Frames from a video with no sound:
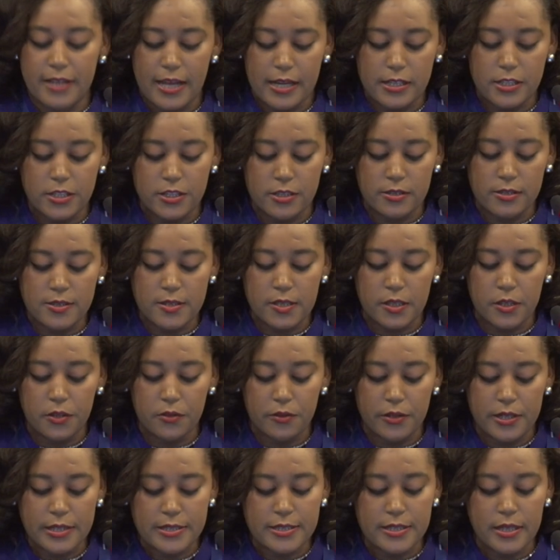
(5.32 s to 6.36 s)
National
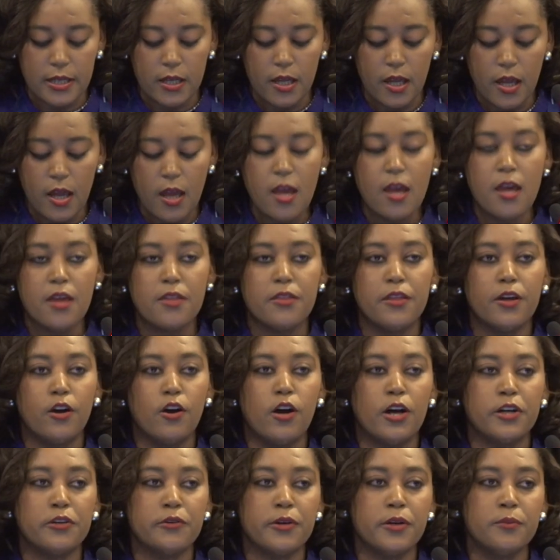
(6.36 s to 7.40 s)
Security, the
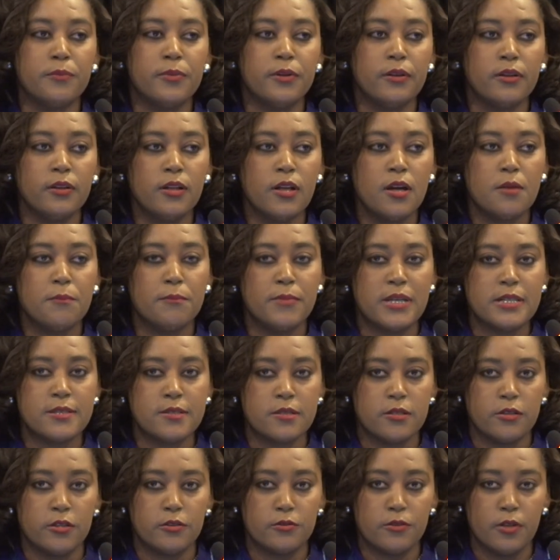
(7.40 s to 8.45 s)
Honorable
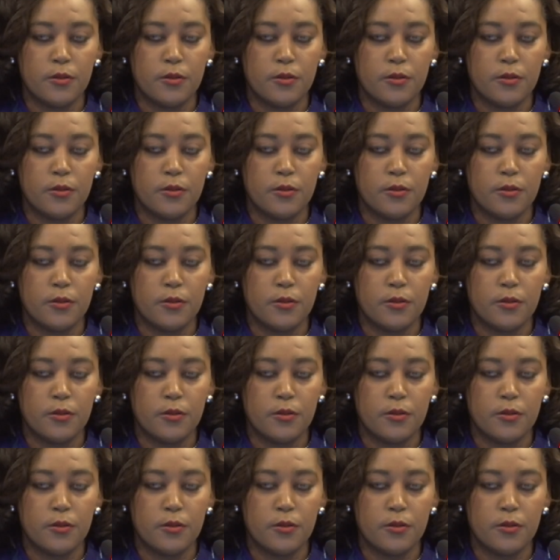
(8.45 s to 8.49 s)
Mr.